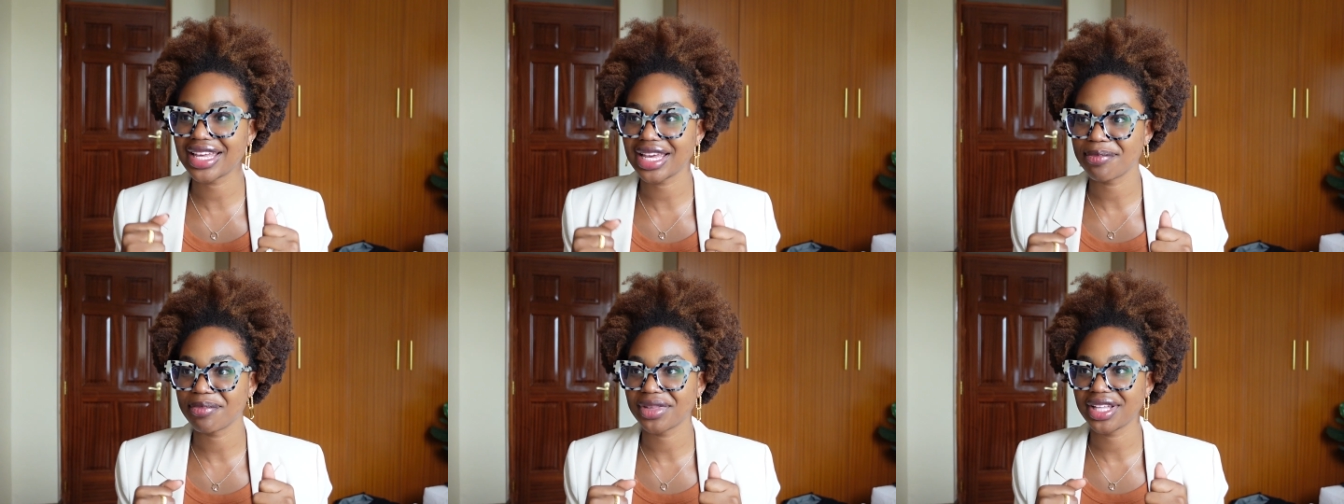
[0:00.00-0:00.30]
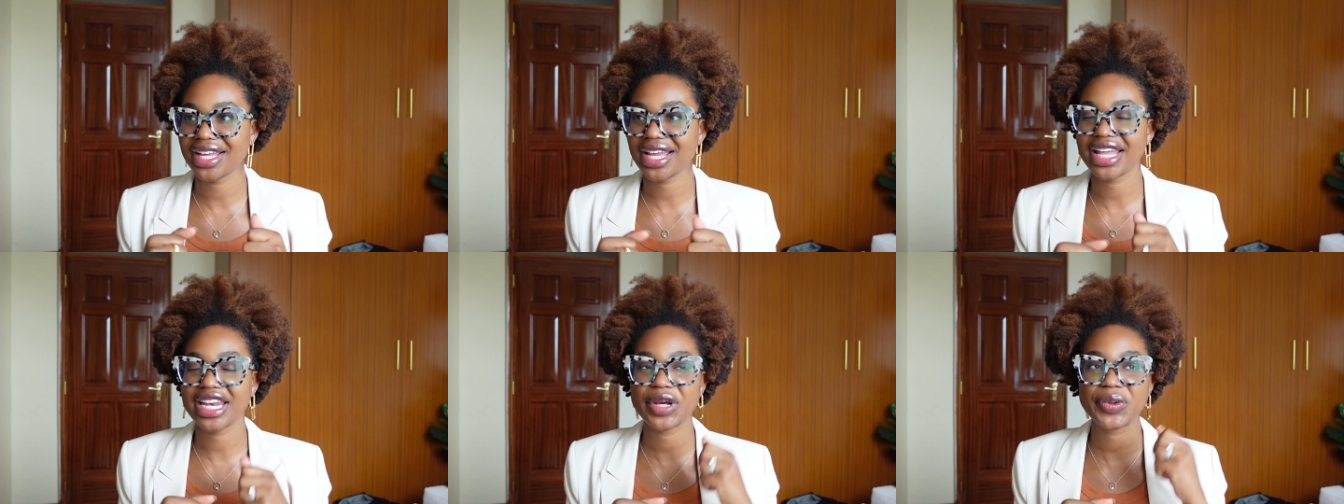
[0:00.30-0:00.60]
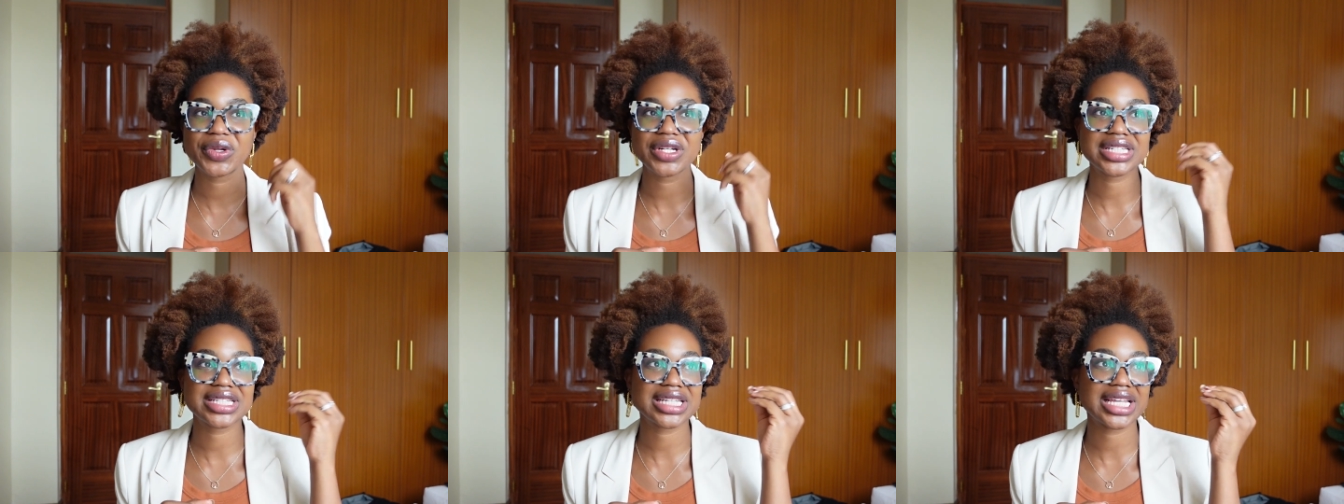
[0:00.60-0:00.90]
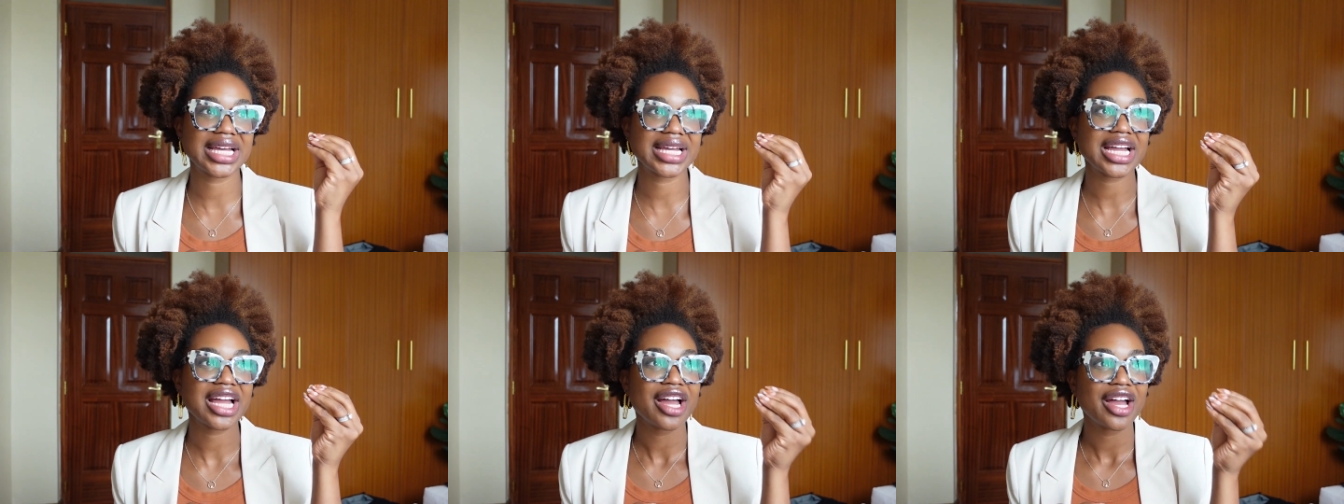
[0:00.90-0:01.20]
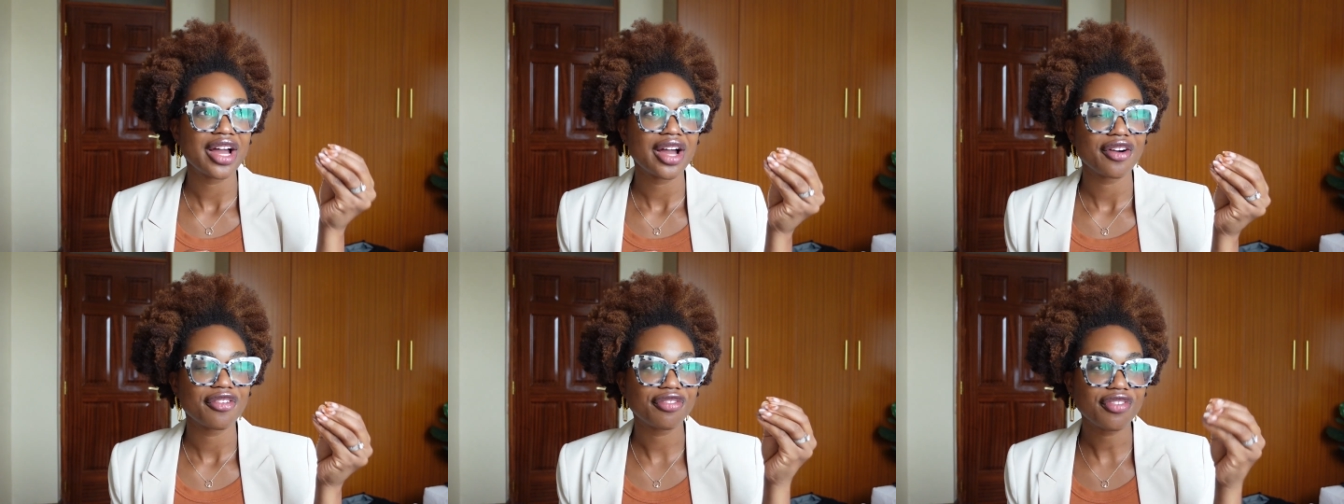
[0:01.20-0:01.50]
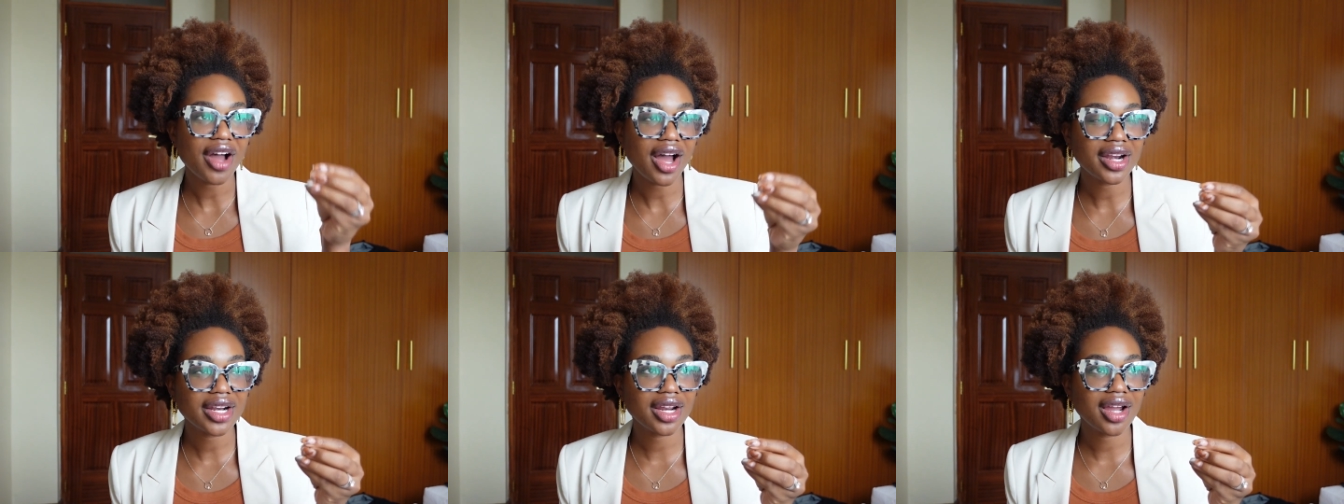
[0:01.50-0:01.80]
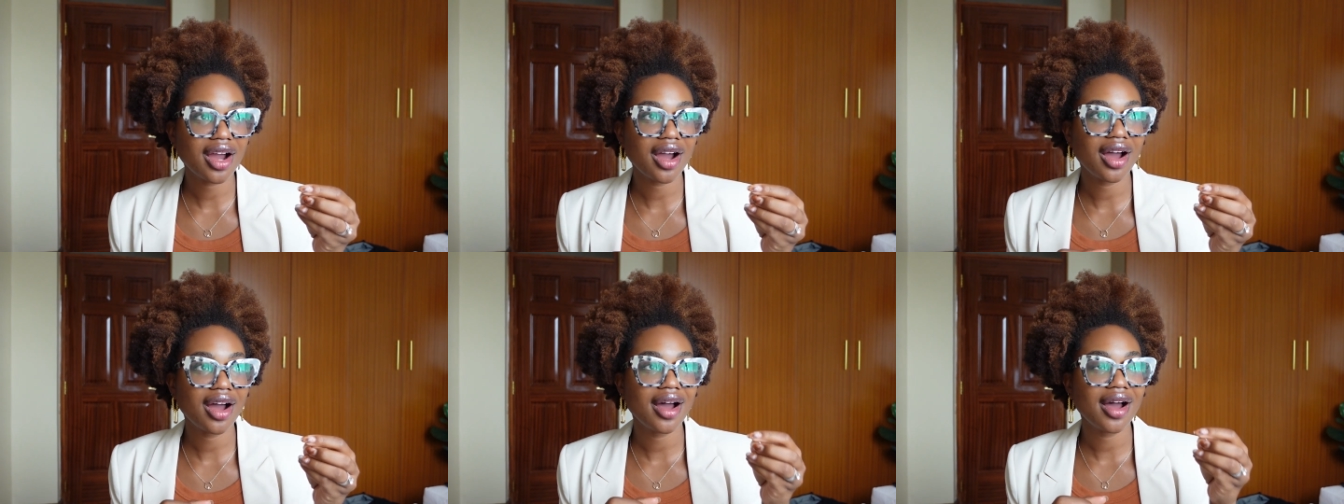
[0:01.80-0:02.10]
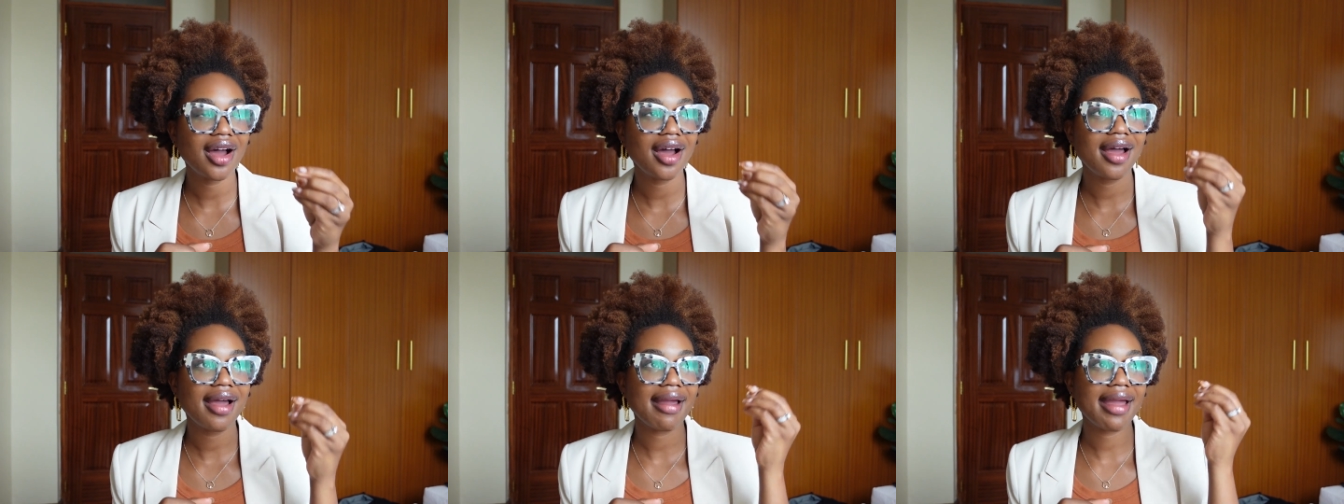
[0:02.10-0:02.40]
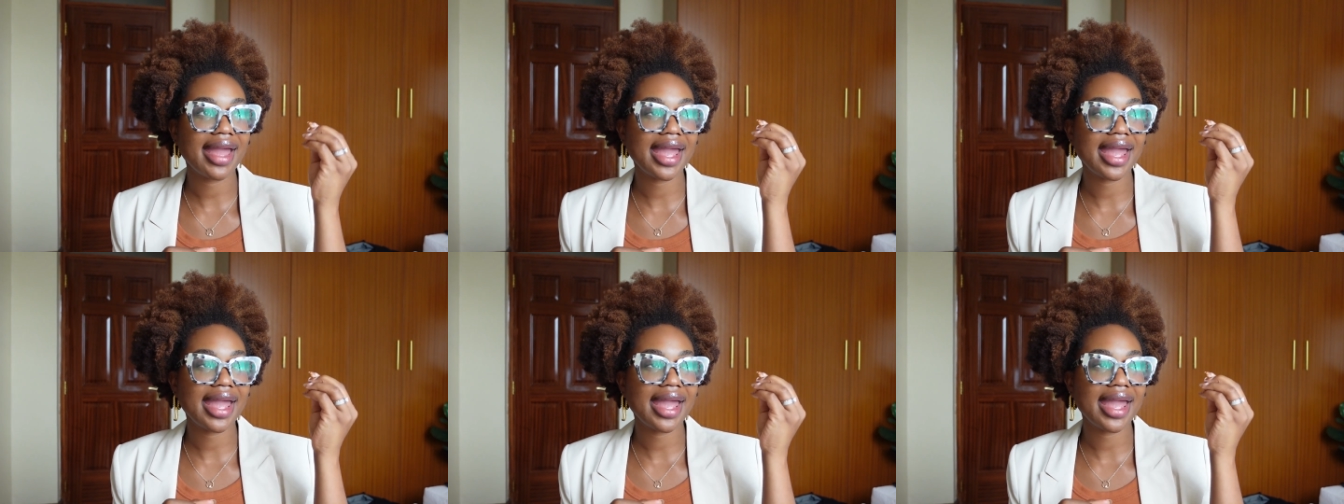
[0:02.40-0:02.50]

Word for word: gimlet, and it was like vodka